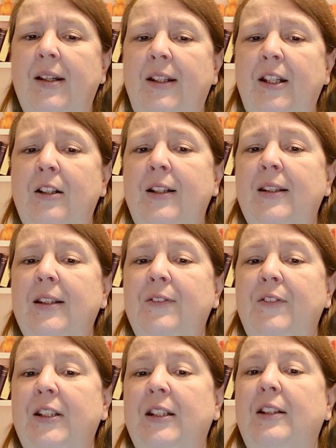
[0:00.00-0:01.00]
Kirian
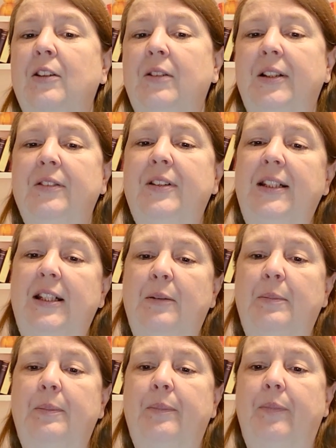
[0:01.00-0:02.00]
lifted little Kilty
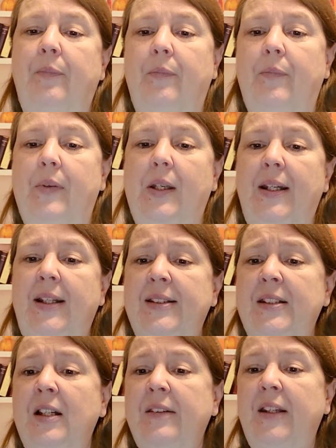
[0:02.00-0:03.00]
up. It's
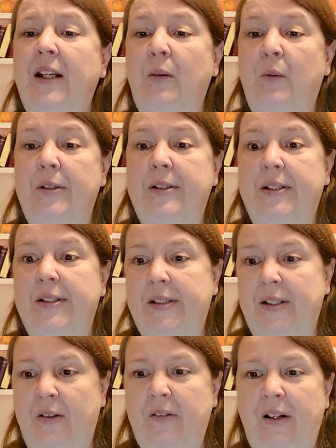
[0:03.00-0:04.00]
not that I want to
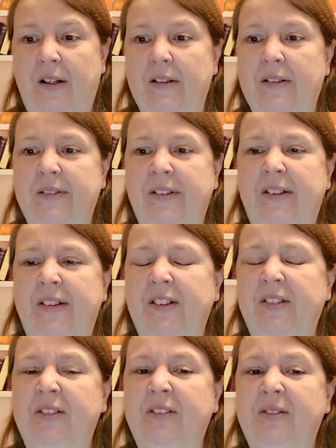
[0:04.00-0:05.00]
disown her.
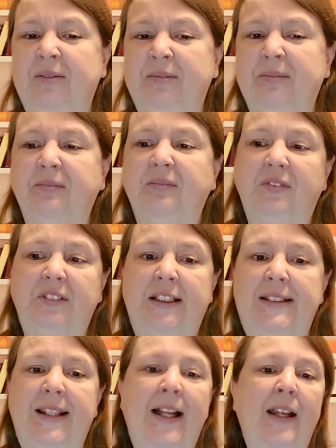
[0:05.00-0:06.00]

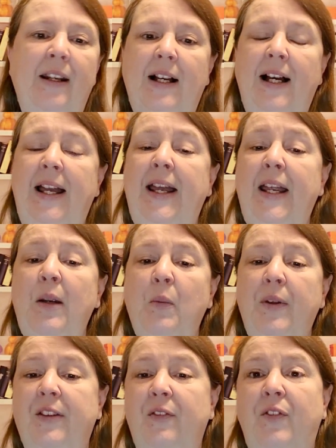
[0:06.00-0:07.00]
It's that I hate
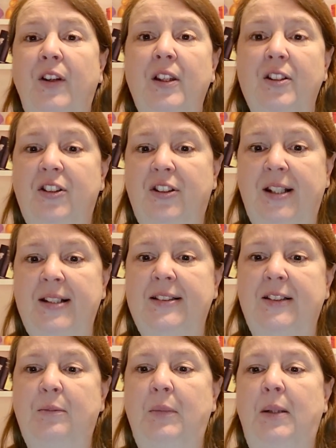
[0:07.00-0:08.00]
what the village thinks
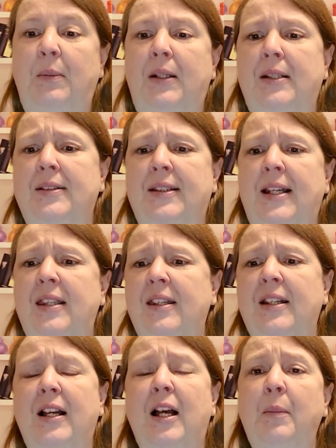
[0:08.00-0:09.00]
of me because they
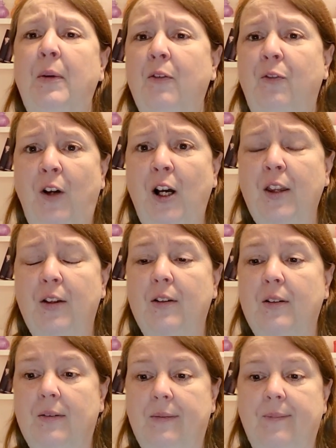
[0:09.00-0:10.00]
think I'm her father.